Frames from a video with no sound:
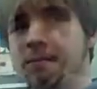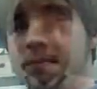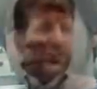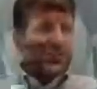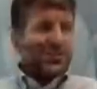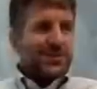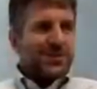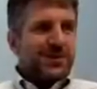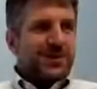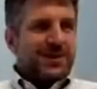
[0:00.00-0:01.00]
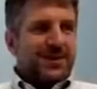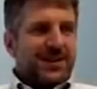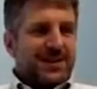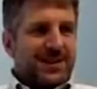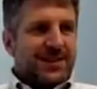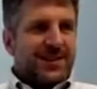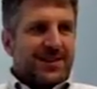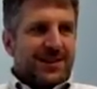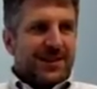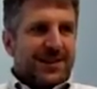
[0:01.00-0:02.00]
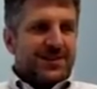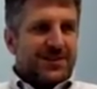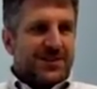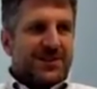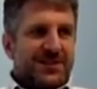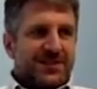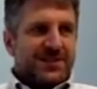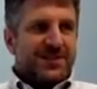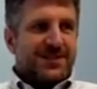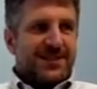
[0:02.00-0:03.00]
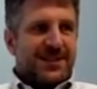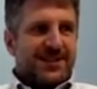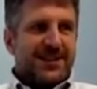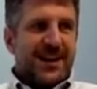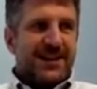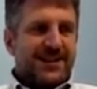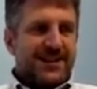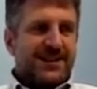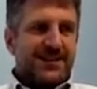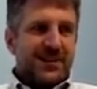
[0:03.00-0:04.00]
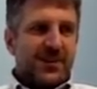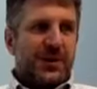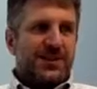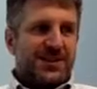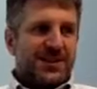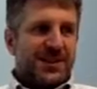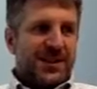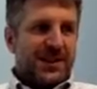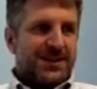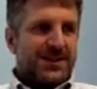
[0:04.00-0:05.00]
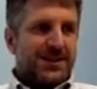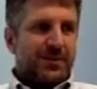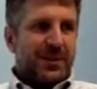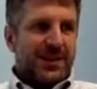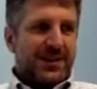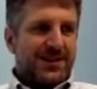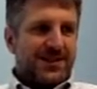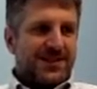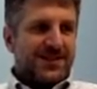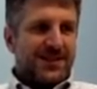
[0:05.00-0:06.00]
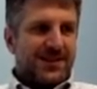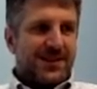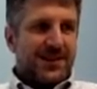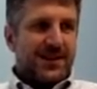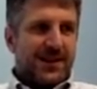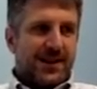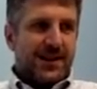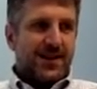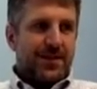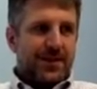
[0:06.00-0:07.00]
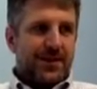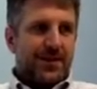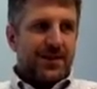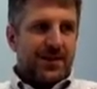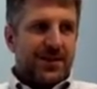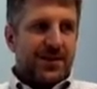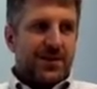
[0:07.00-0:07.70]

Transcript: Well, so it's not an easy question to answer, because I think that